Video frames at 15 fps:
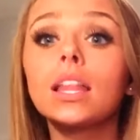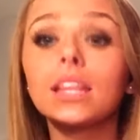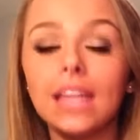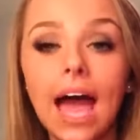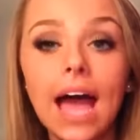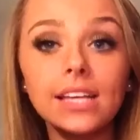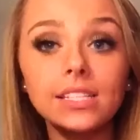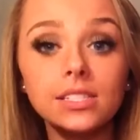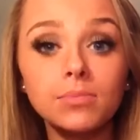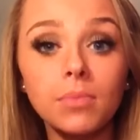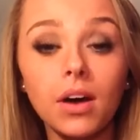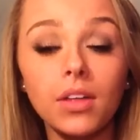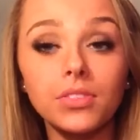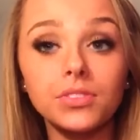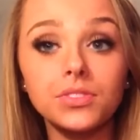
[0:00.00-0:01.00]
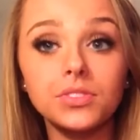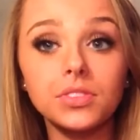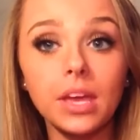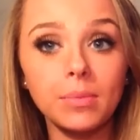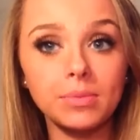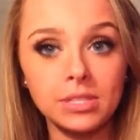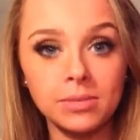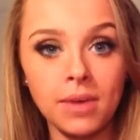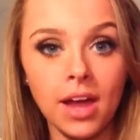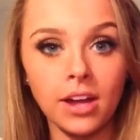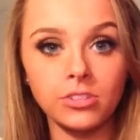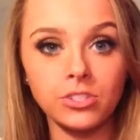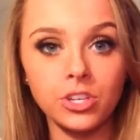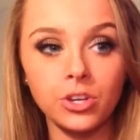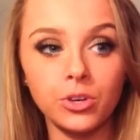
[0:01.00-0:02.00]
last month's ipsy
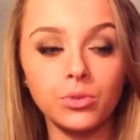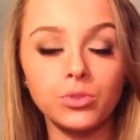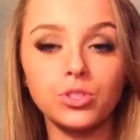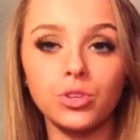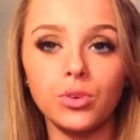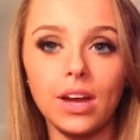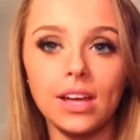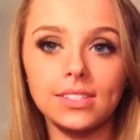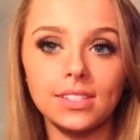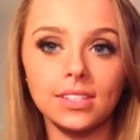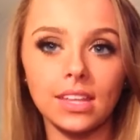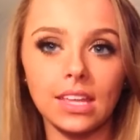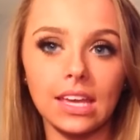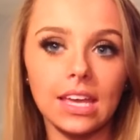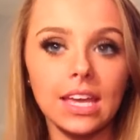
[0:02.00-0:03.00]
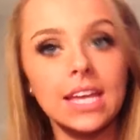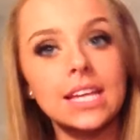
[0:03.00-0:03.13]
bag too, so you guys could like